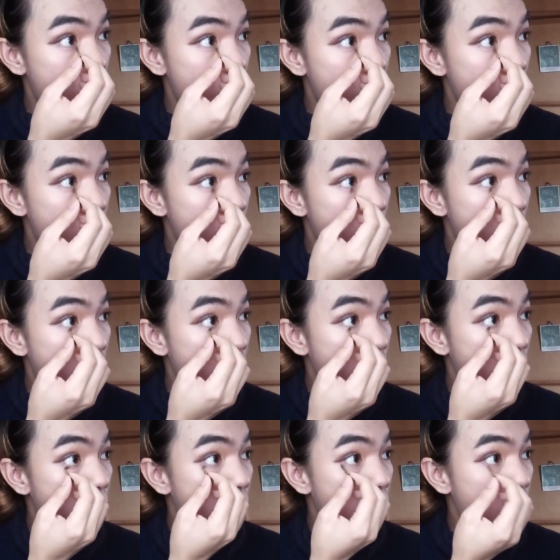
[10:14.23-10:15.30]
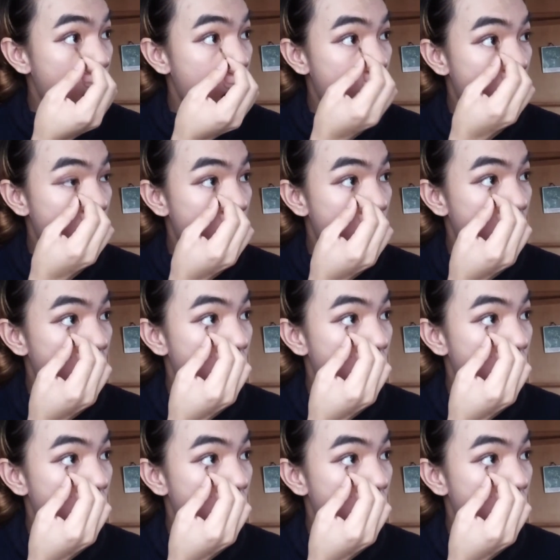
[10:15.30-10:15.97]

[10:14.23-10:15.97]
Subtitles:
Nobody speaks.